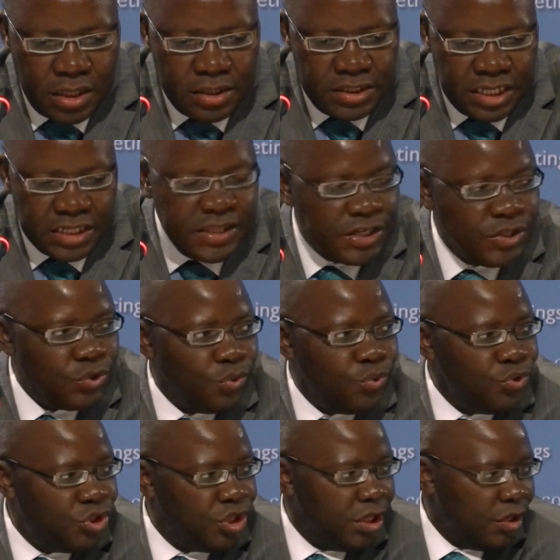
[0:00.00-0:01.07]
debt
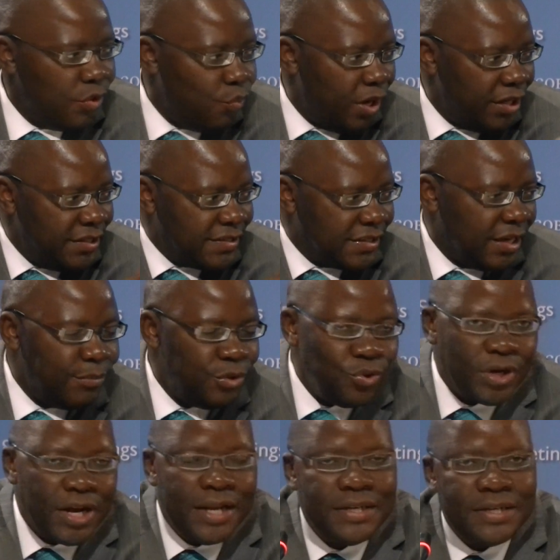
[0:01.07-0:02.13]
resolution, what is kept
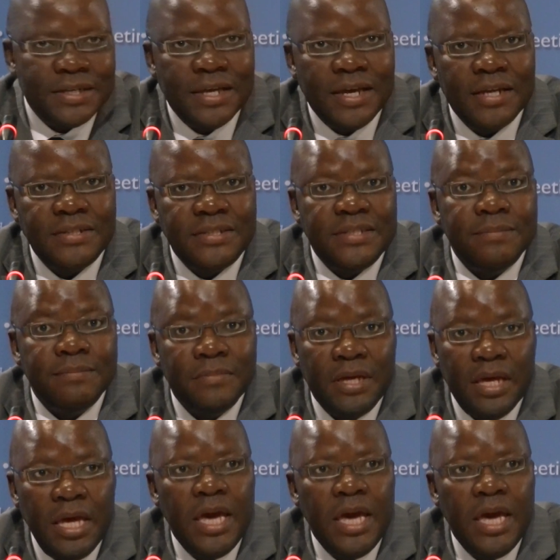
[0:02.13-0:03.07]
your country team,